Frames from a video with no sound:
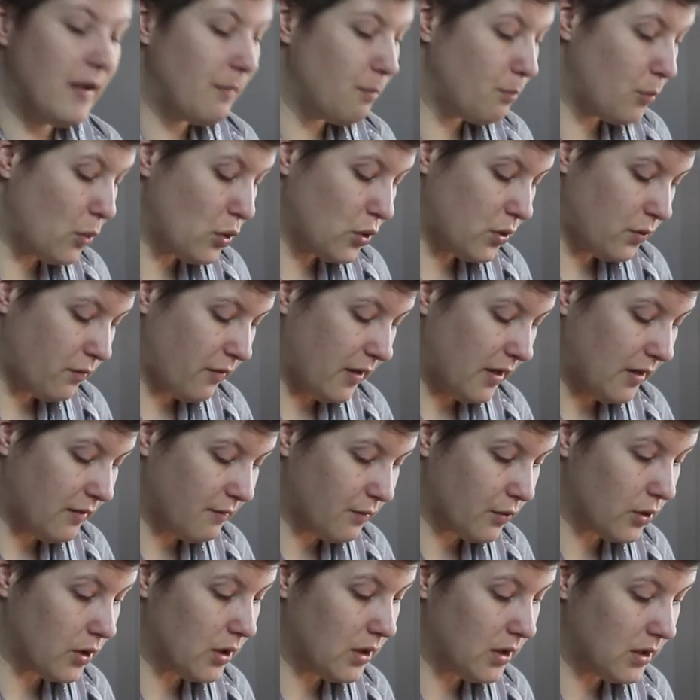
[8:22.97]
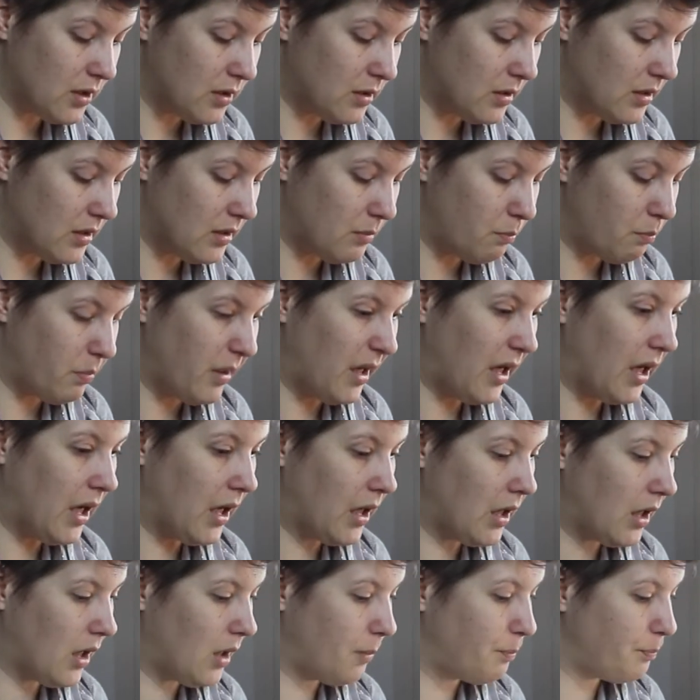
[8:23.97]
most favorite
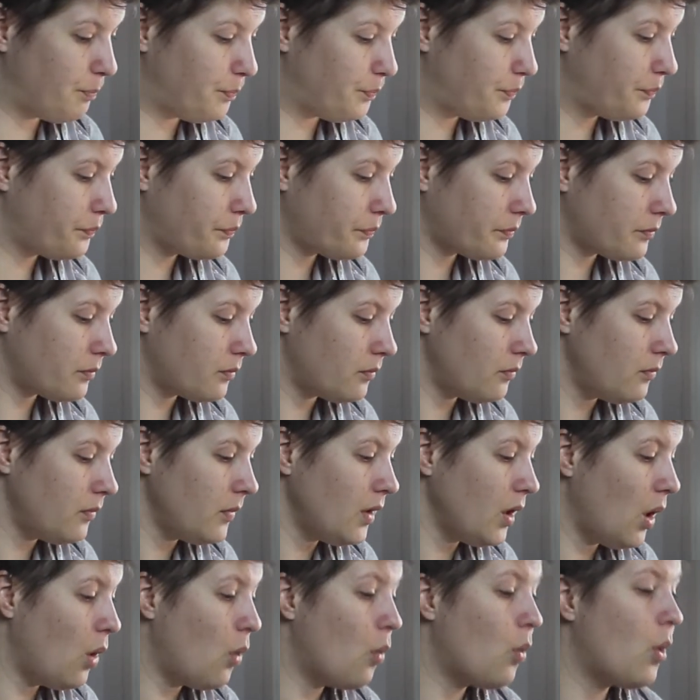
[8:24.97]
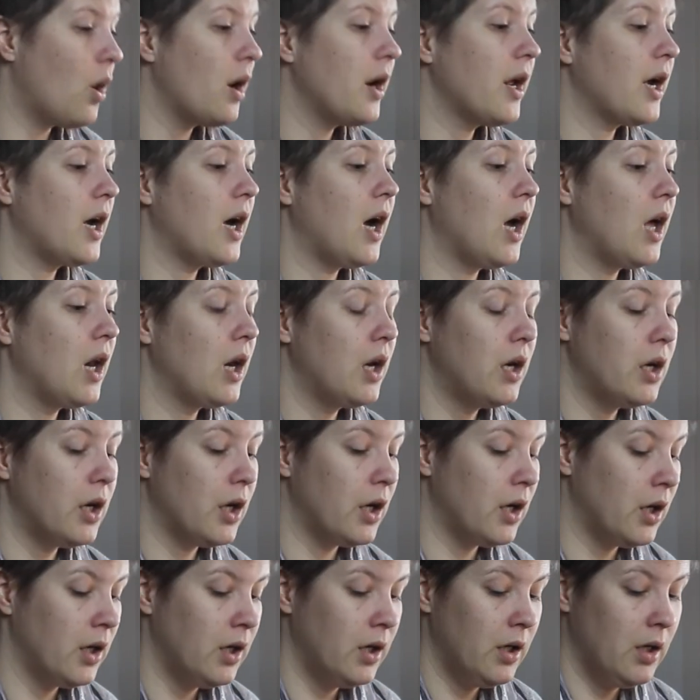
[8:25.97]
big
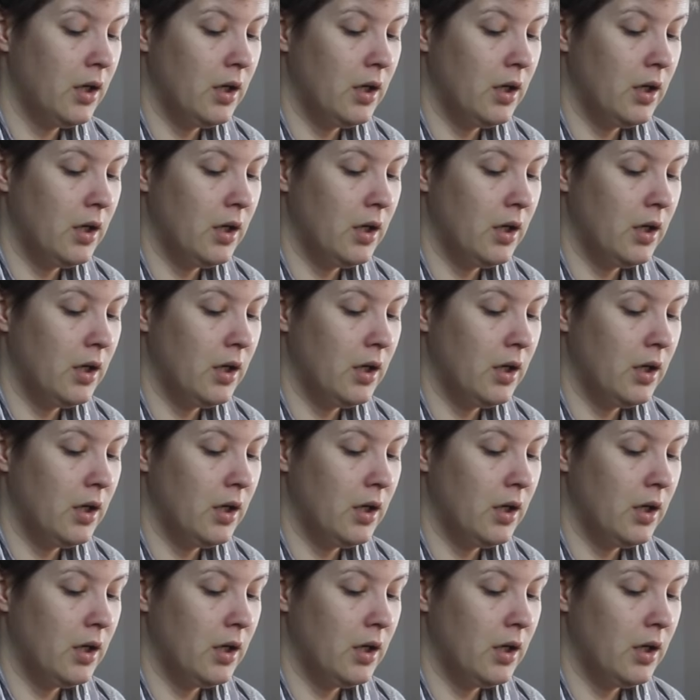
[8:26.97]
watercolor